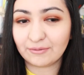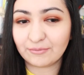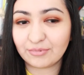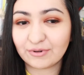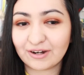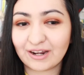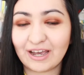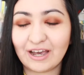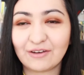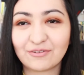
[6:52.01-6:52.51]

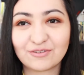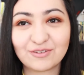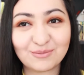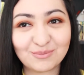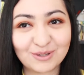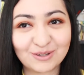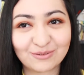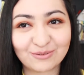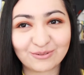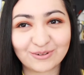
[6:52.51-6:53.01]
would have to
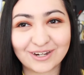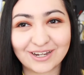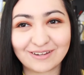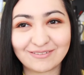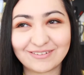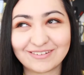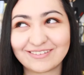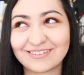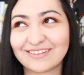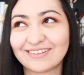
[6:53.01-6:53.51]
be Free,
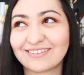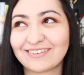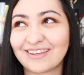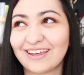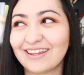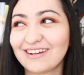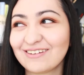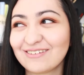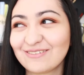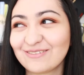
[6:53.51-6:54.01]
which is
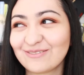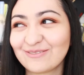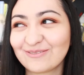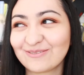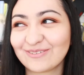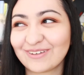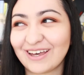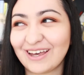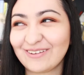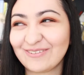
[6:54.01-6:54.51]
kind of,
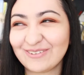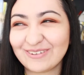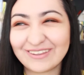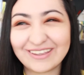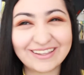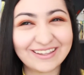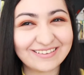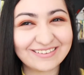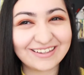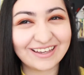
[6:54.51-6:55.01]
I feel
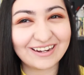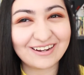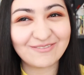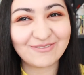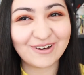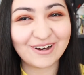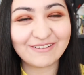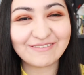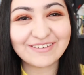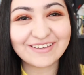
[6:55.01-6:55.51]
like it's kind
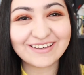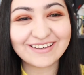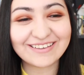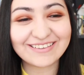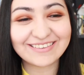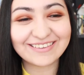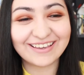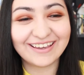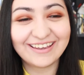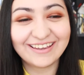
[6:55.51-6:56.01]
of
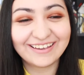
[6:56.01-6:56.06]
obvious.